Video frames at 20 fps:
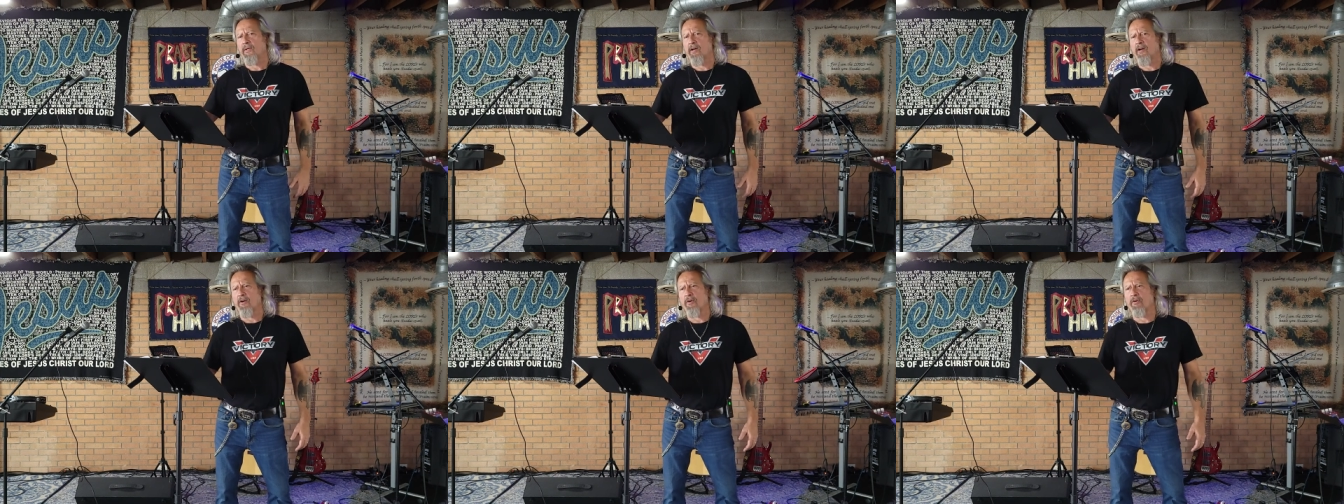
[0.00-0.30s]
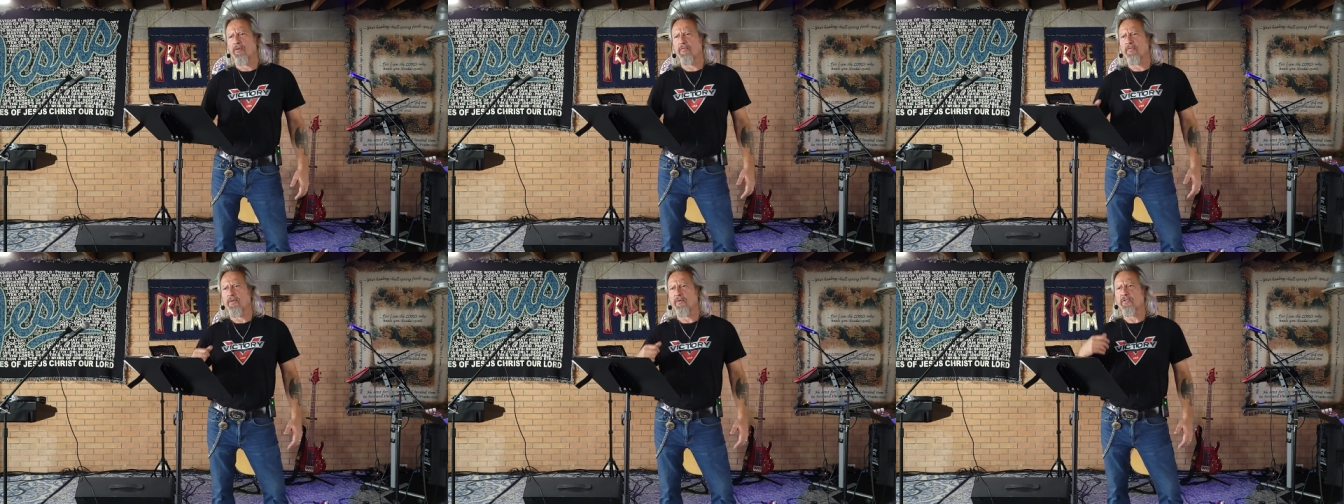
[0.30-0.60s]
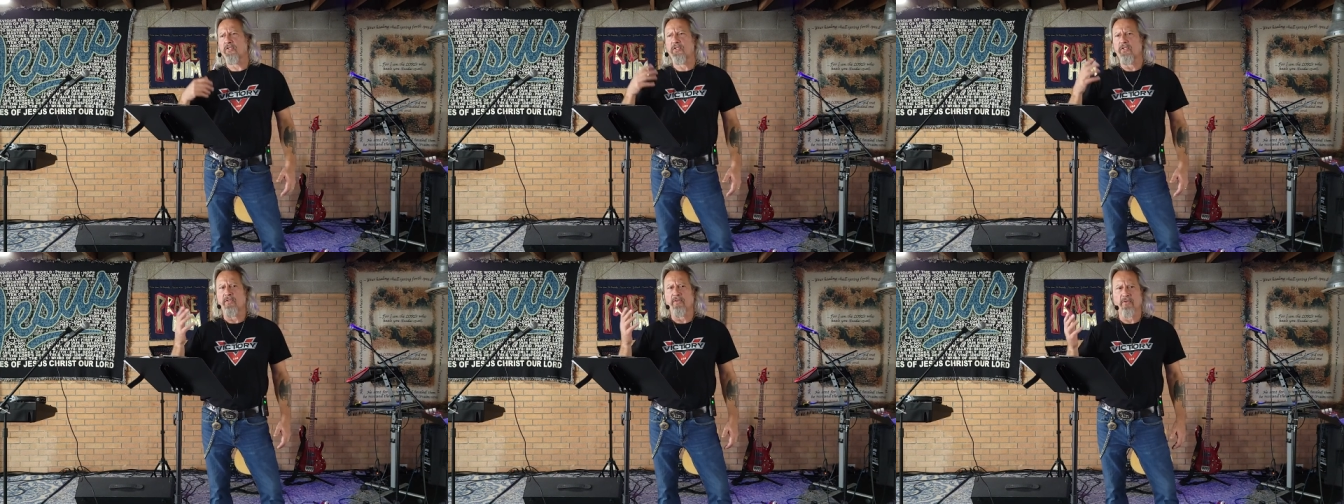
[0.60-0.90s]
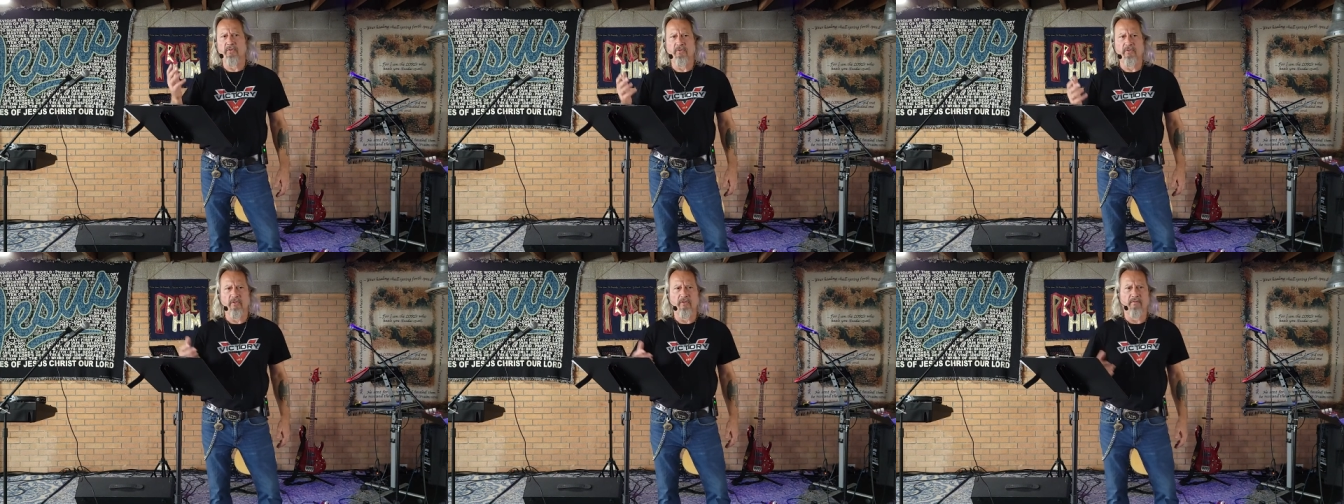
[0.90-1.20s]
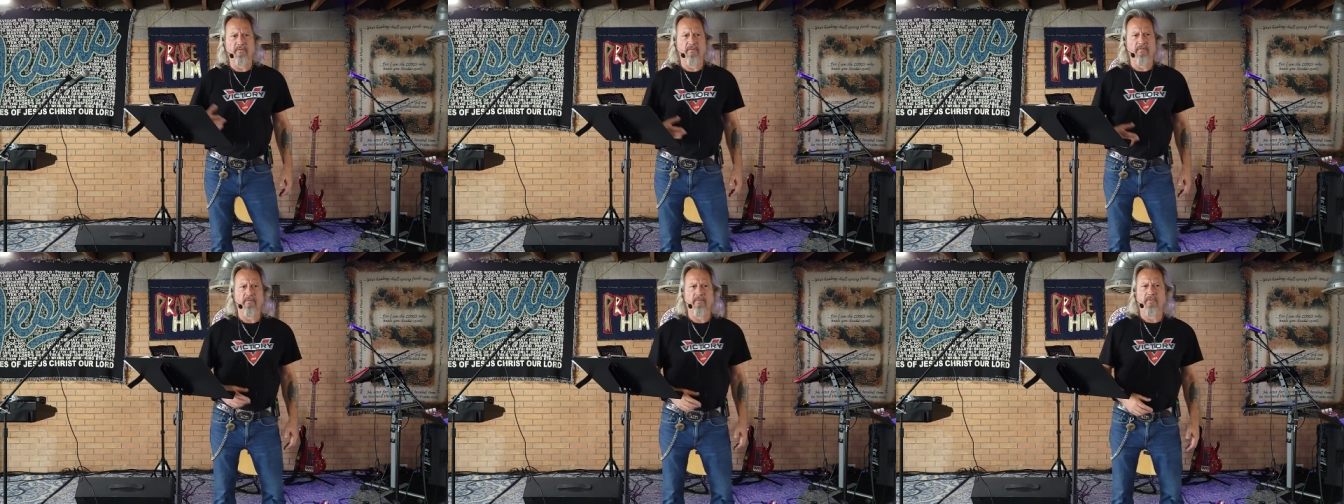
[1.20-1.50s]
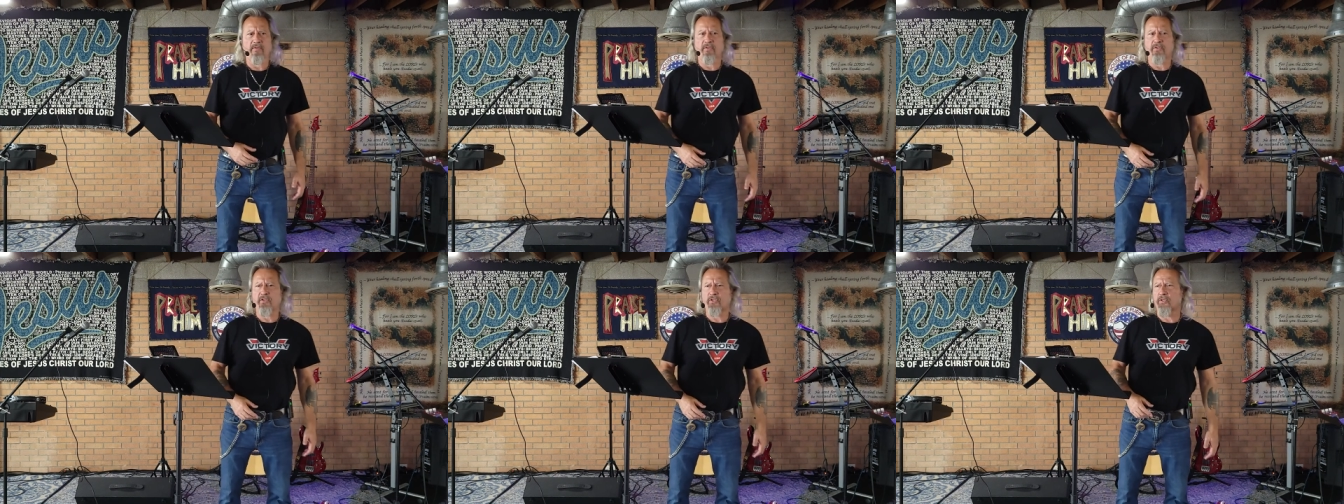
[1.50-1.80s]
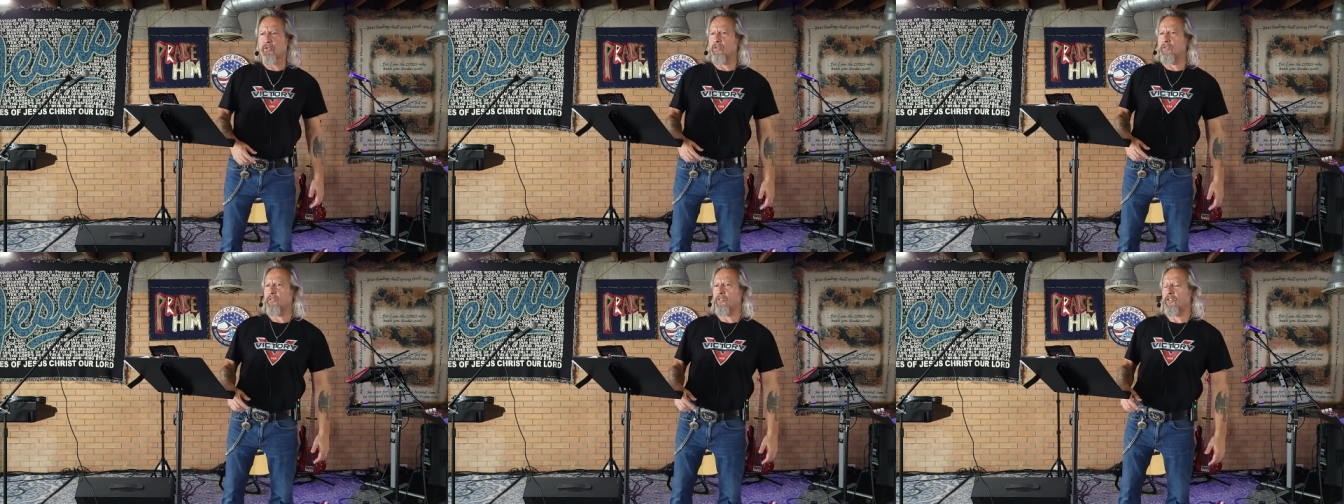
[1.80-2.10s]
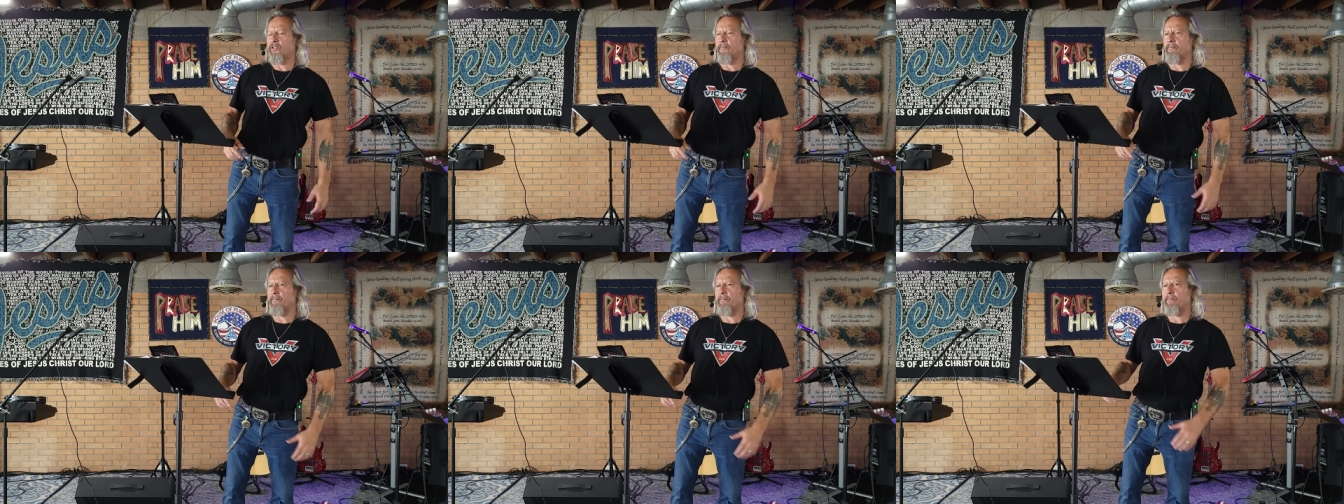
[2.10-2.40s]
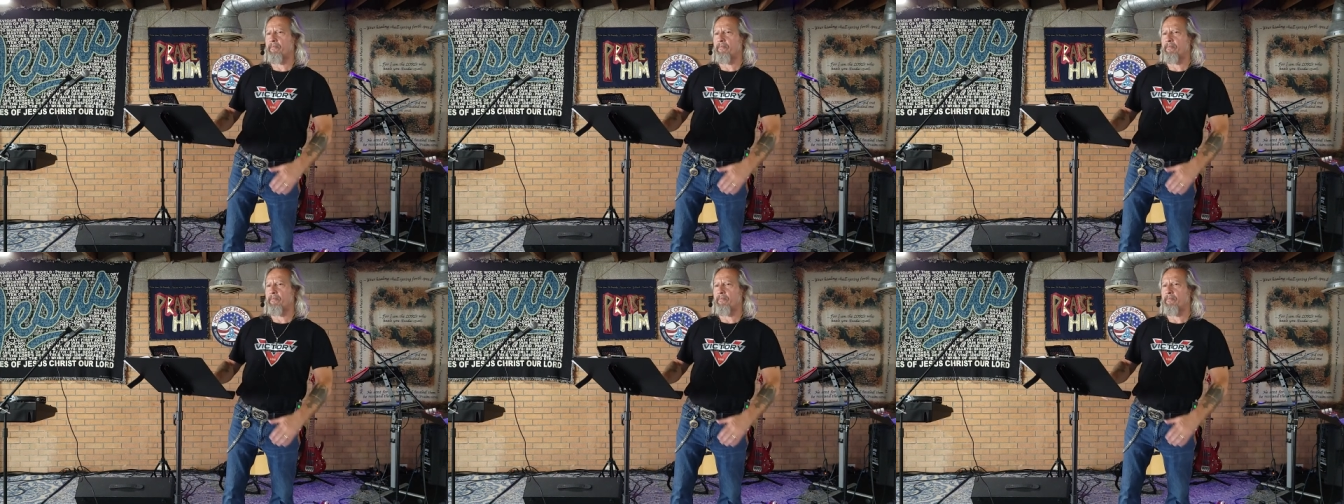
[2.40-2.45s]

our overseers of the church,